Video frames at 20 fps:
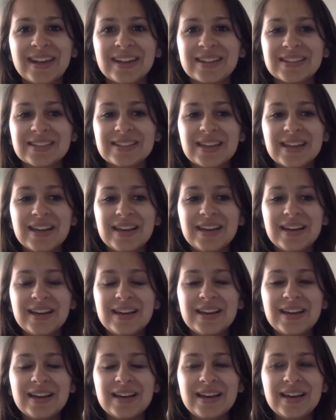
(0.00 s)
and
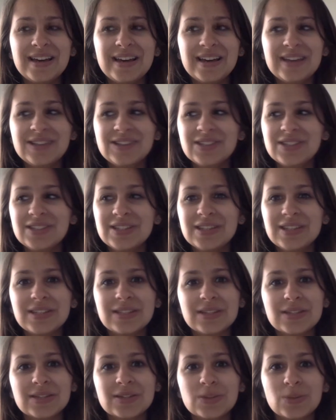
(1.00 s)

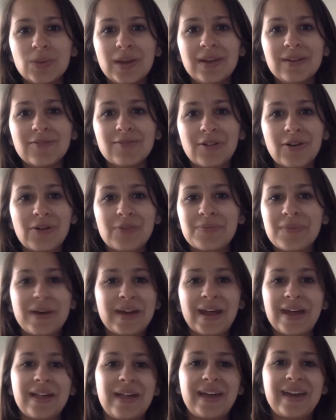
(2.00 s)
it's a sweet film,
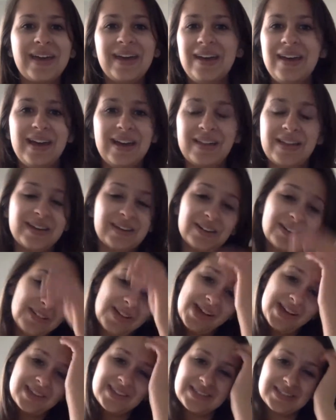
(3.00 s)
and I like it a lot.